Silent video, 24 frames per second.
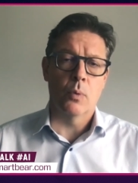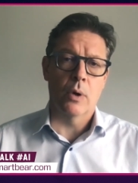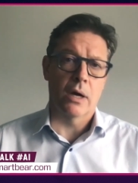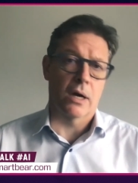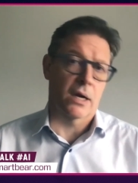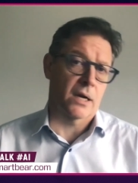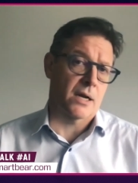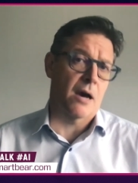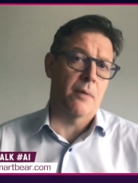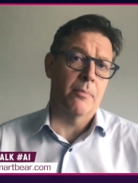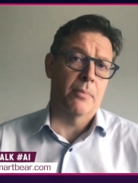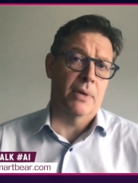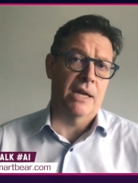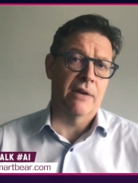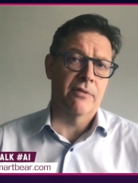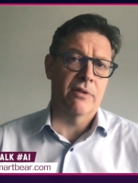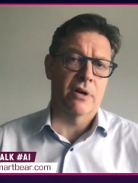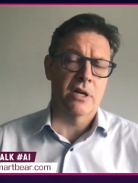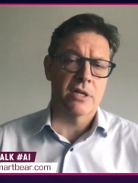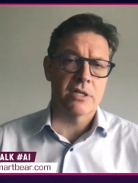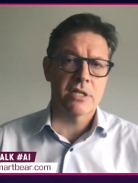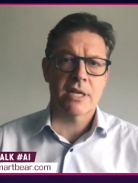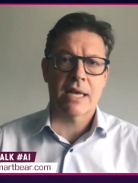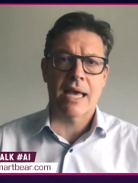a company of
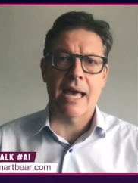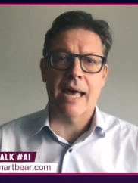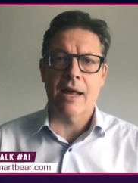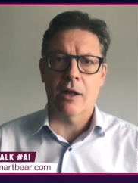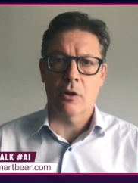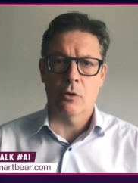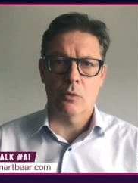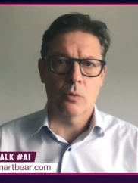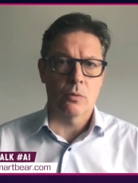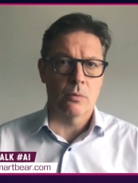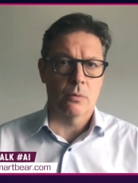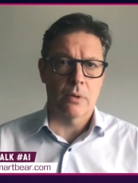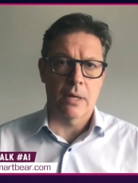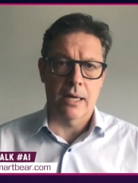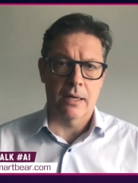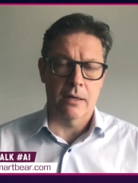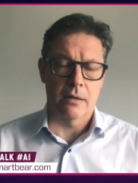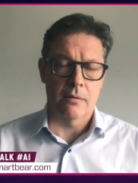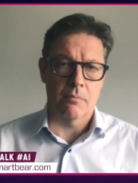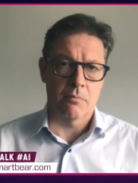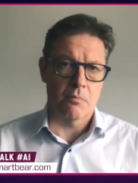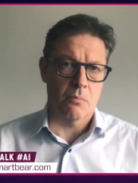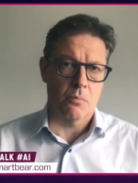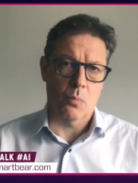our scale,
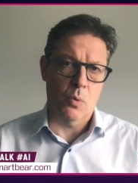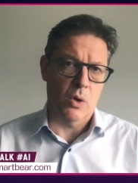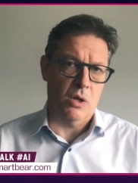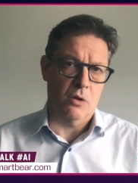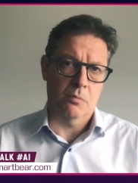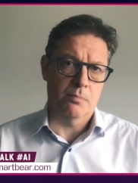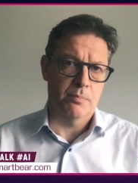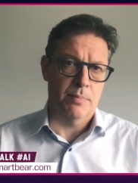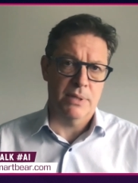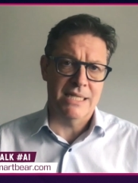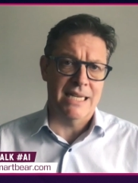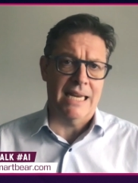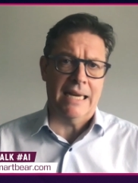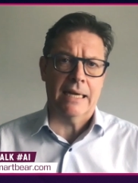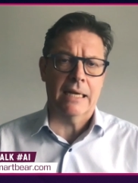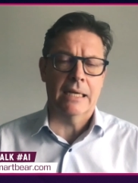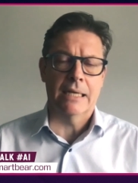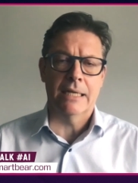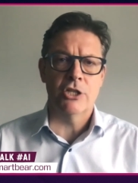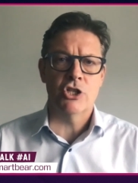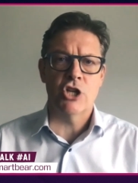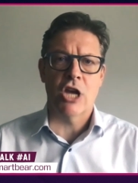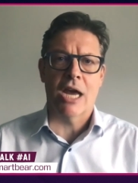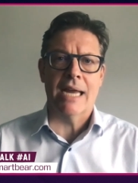and will
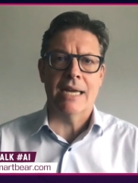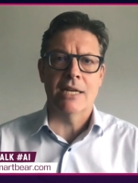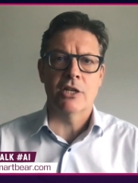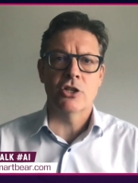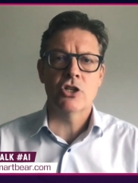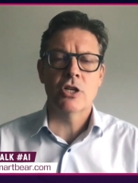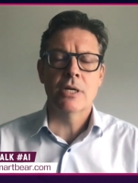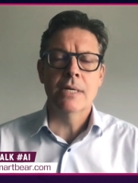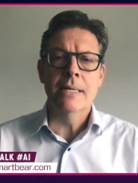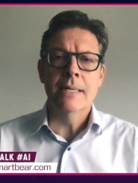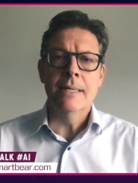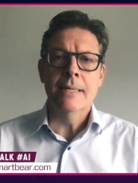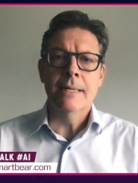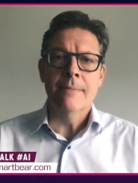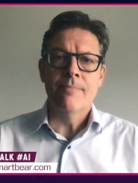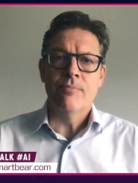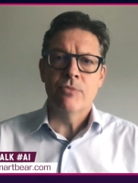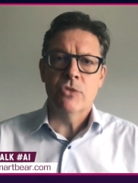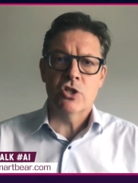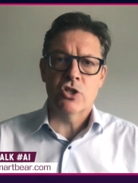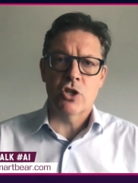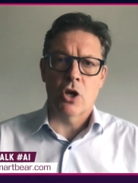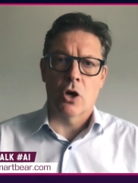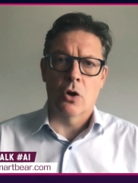particularly change.
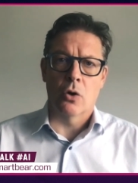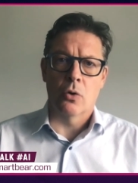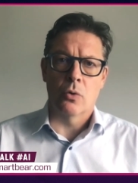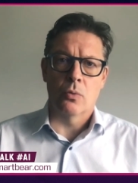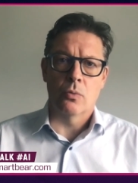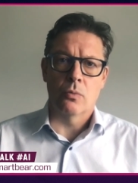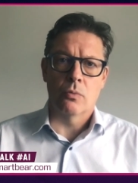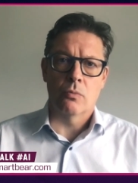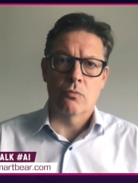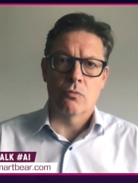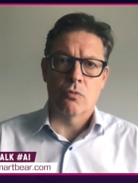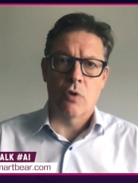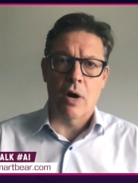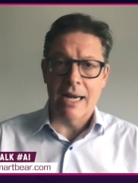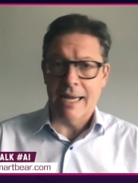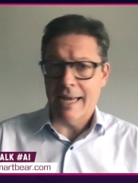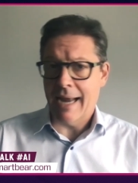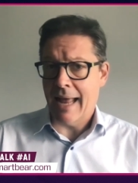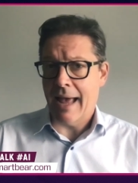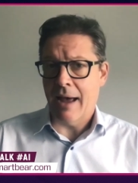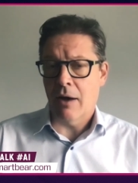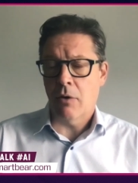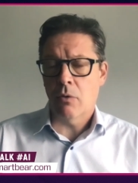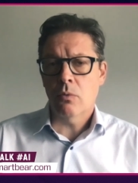So right
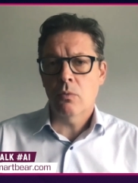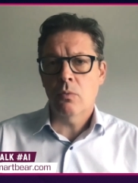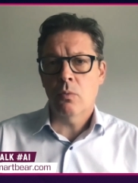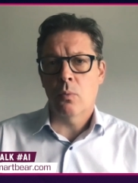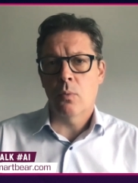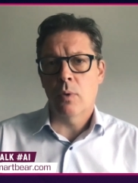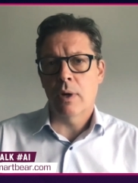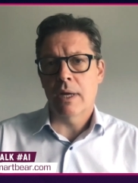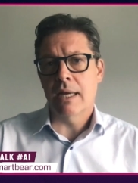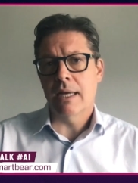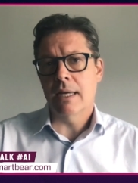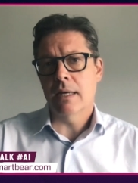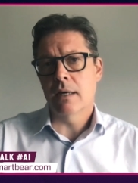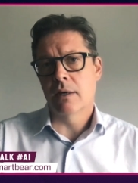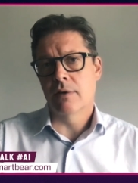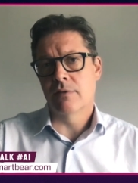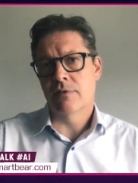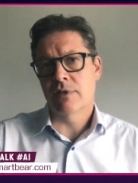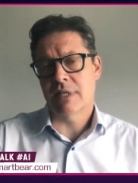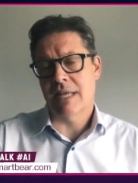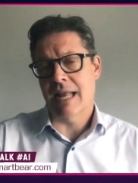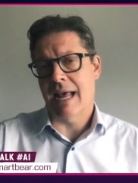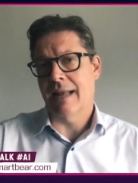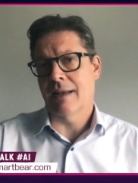now we have
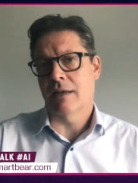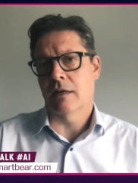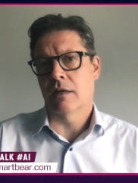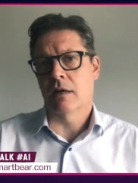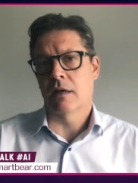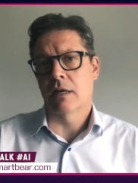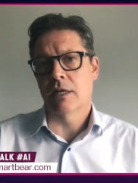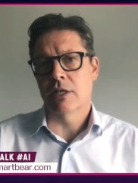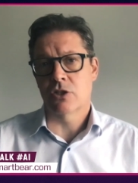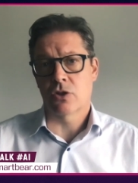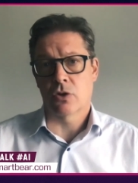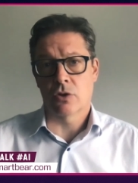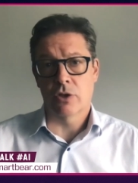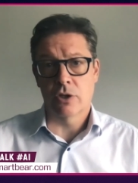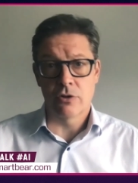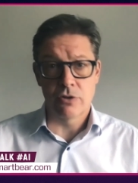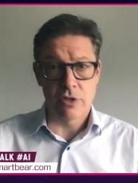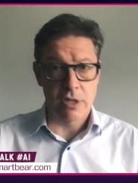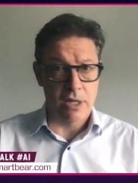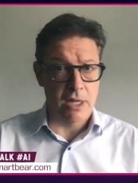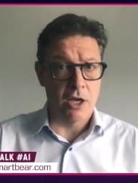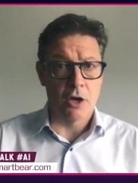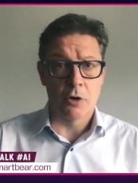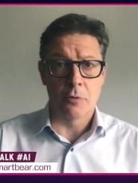standardized on
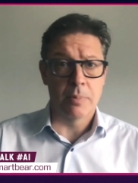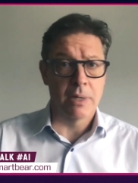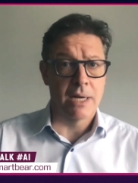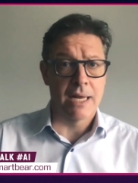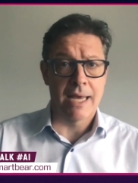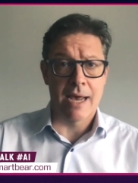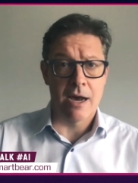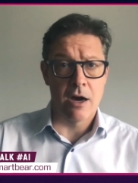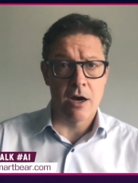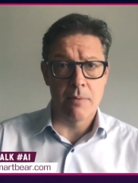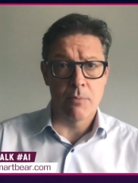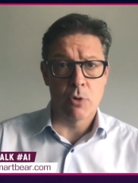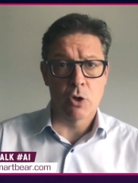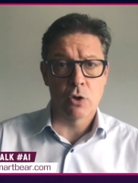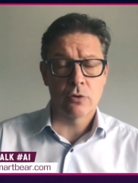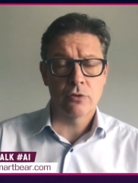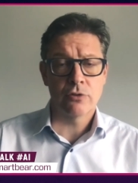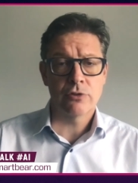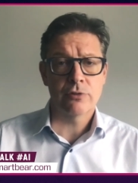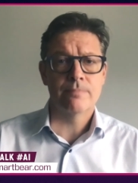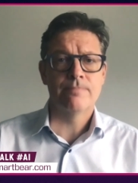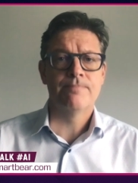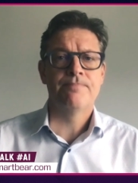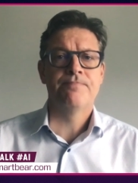using the OpenAI
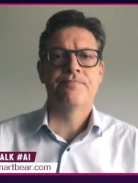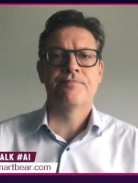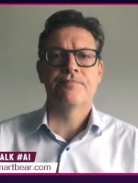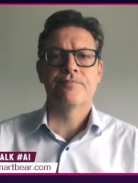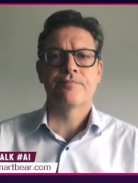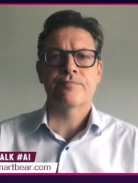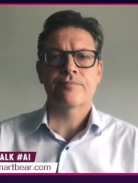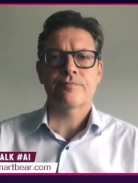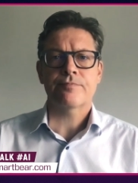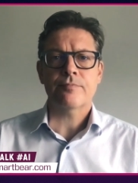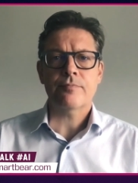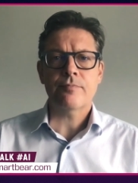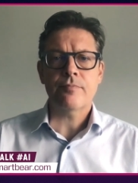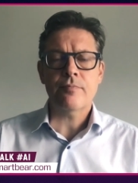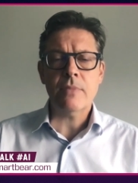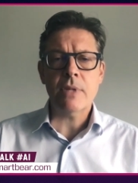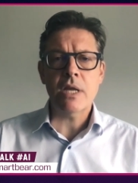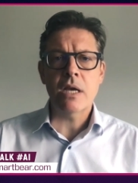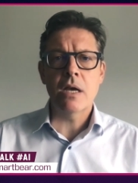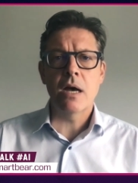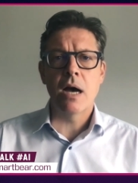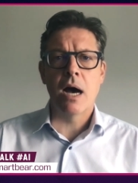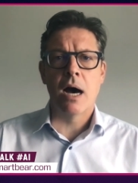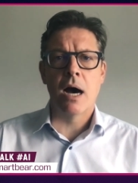models.
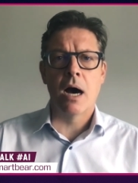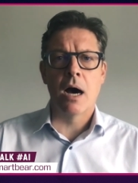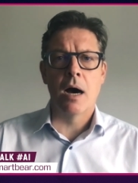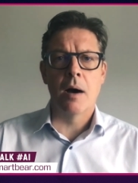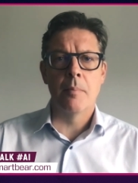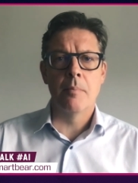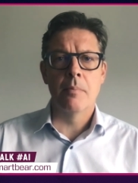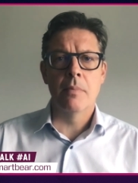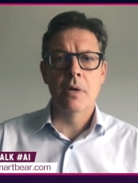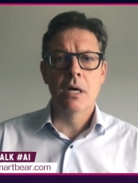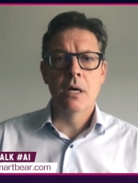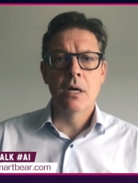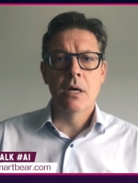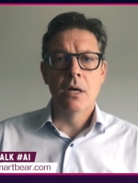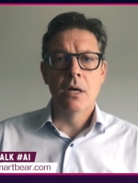Um,